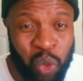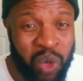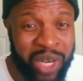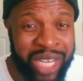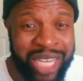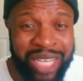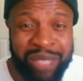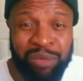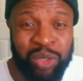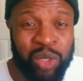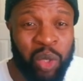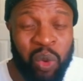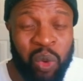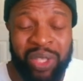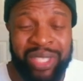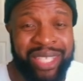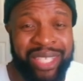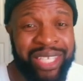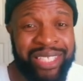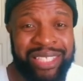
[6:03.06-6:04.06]
don't let him
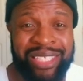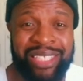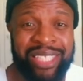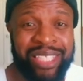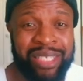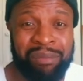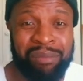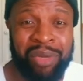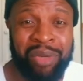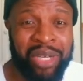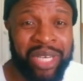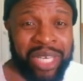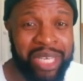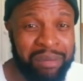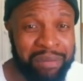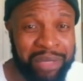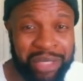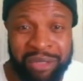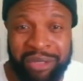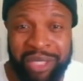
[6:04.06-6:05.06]
talk that shit about
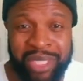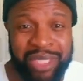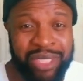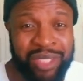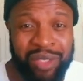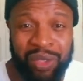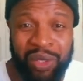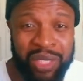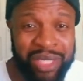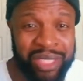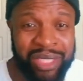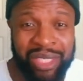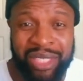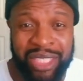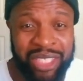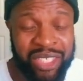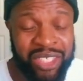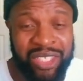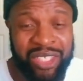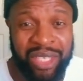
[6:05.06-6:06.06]
immigrants and all this
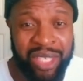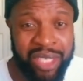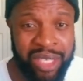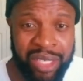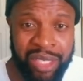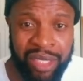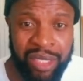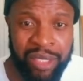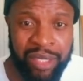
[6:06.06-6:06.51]
other shit.